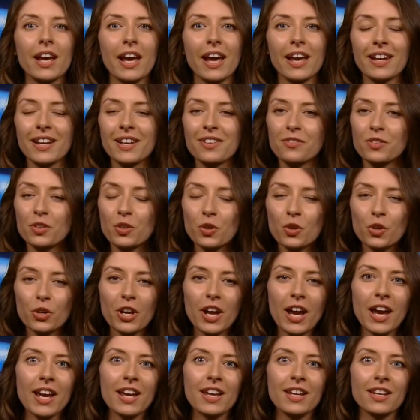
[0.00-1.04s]
And if
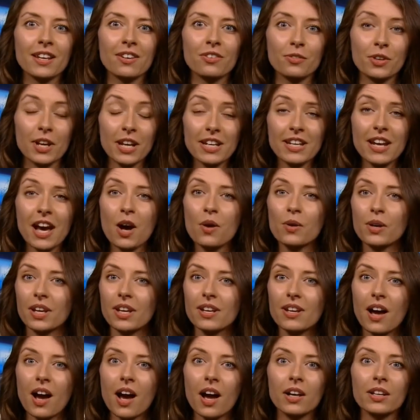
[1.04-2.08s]
Ukraine right now
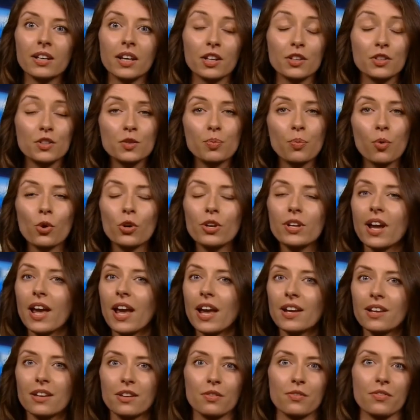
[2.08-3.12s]
cannot export
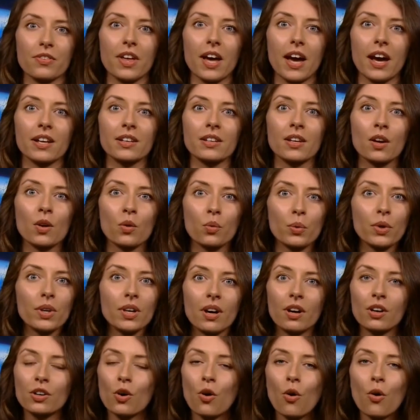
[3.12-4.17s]
any of that, we
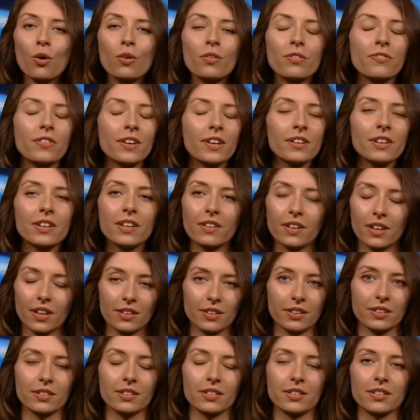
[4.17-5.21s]
are all feeling
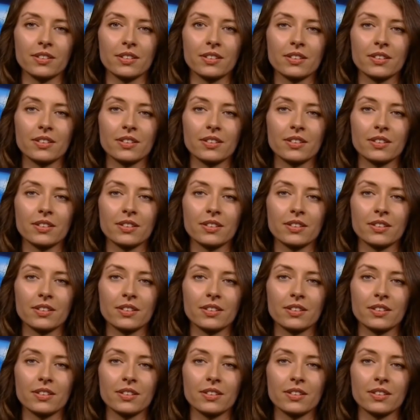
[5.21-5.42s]
this.